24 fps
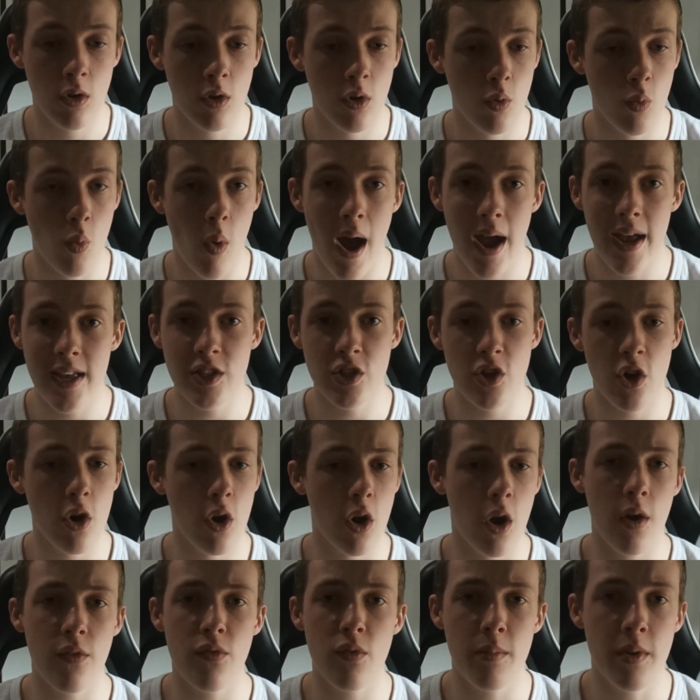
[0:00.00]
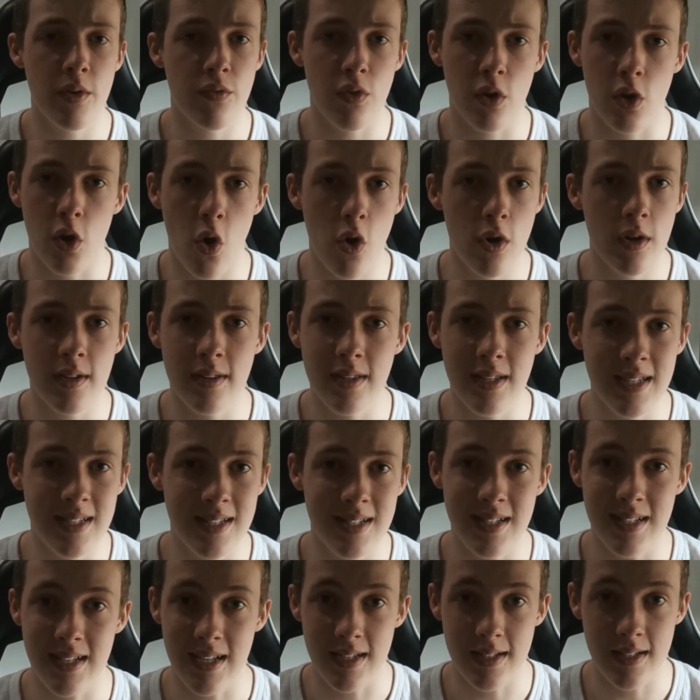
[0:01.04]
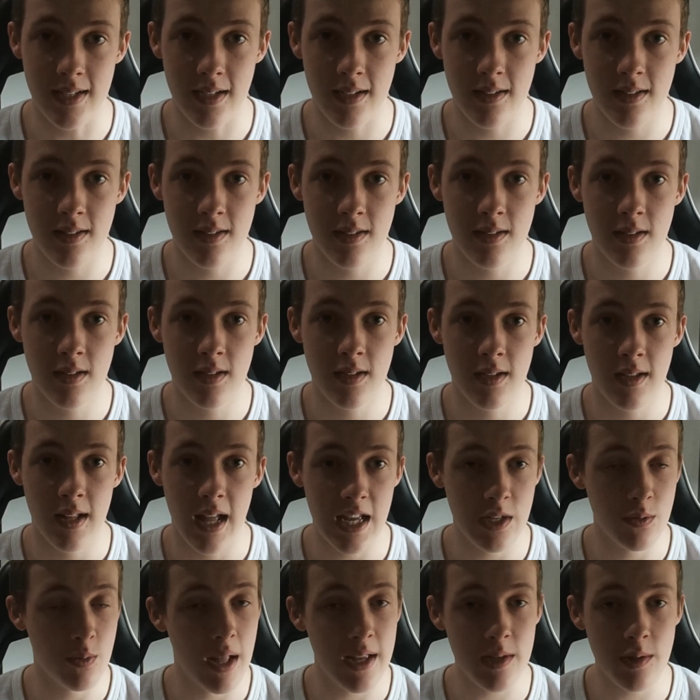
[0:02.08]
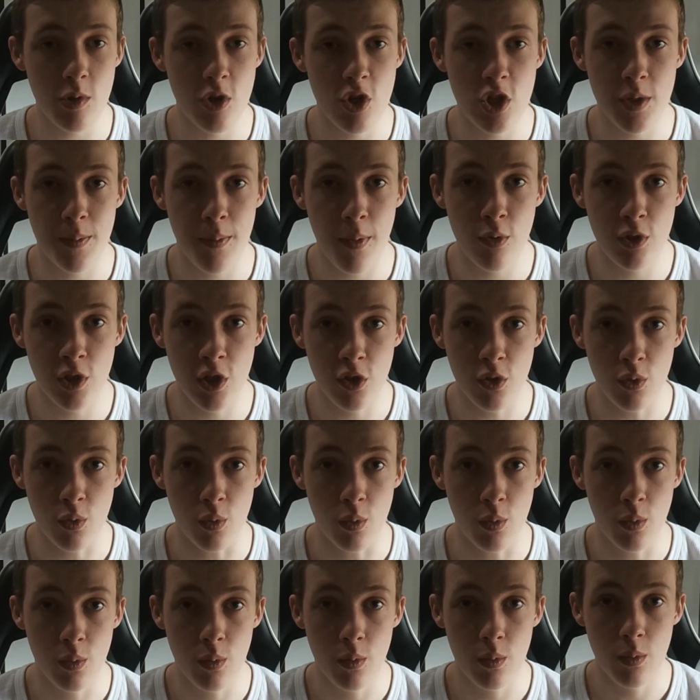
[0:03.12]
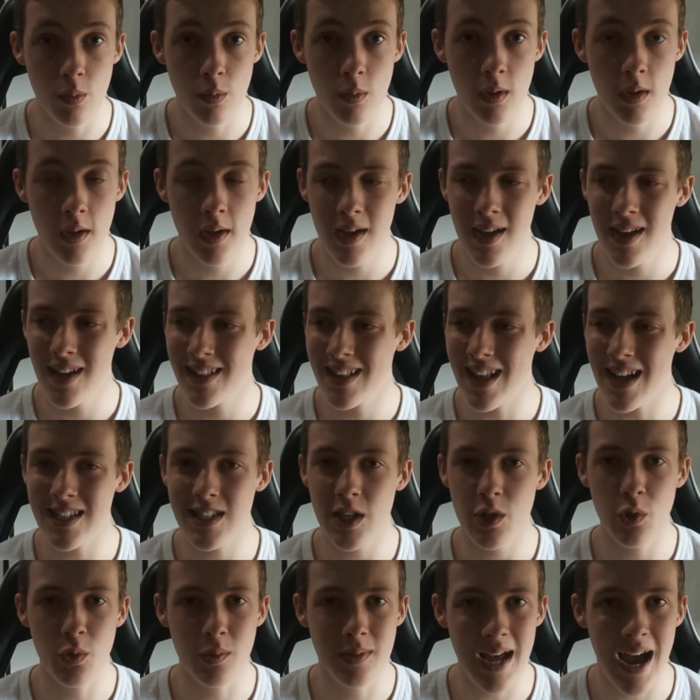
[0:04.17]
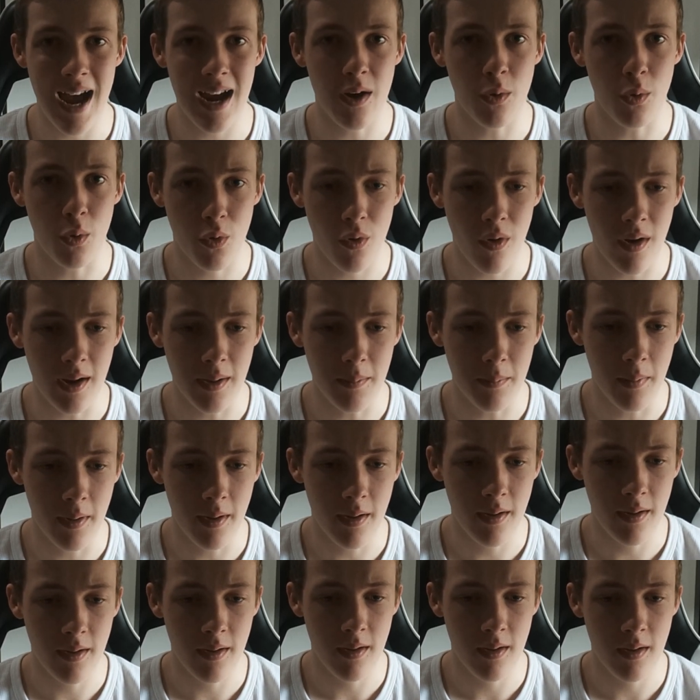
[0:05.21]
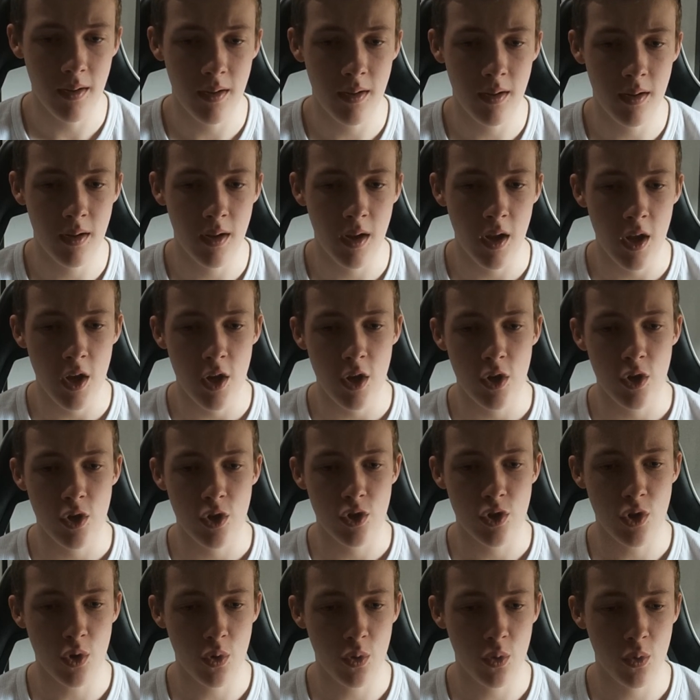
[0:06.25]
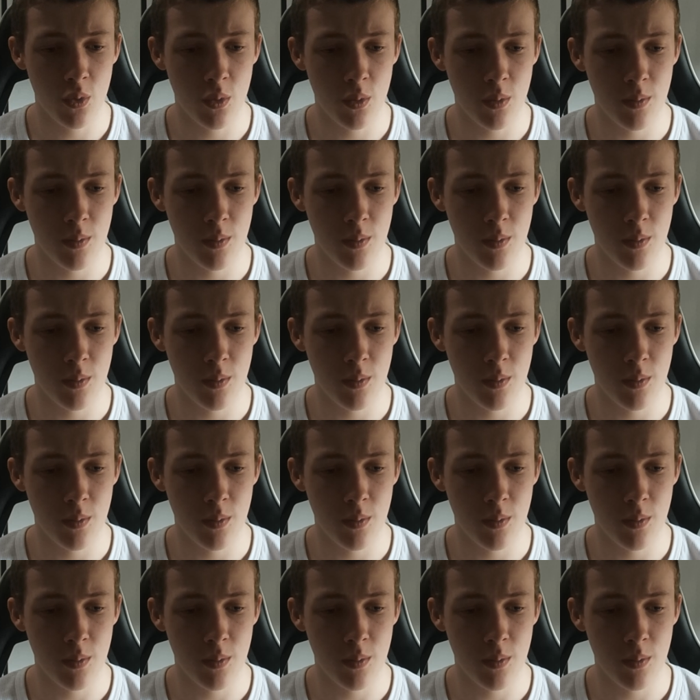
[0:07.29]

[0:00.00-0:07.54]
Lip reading: Why isn't our government recording these statistics? That's what they're supposed to do. That's how you tackle crime. So,